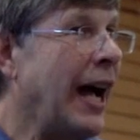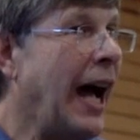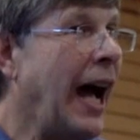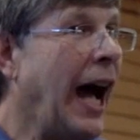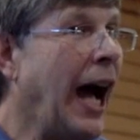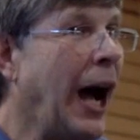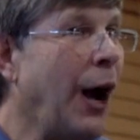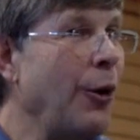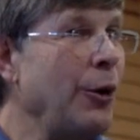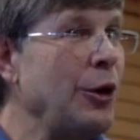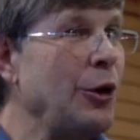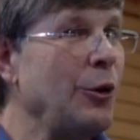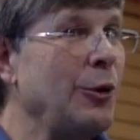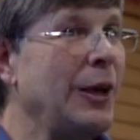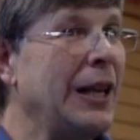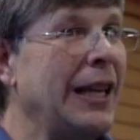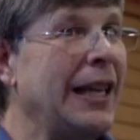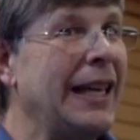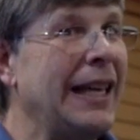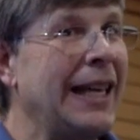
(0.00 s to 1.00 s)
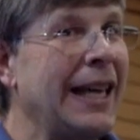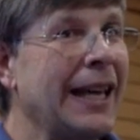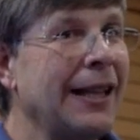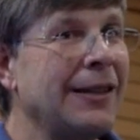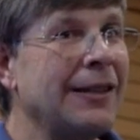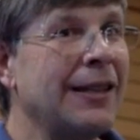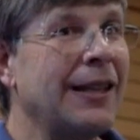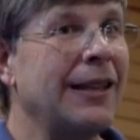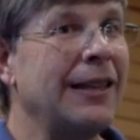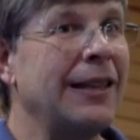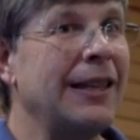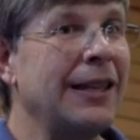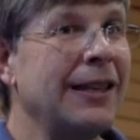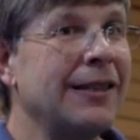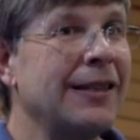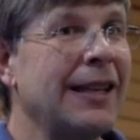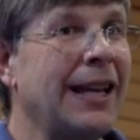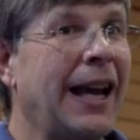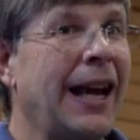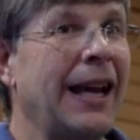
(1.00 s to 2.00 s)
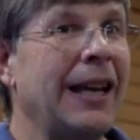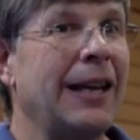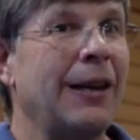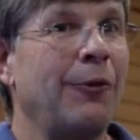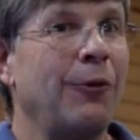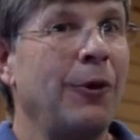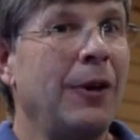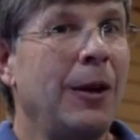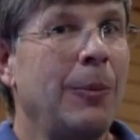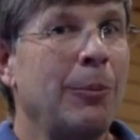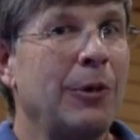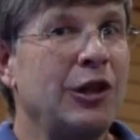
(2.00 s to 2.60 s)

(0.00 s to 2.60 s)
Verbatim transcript: how you can get to this kind of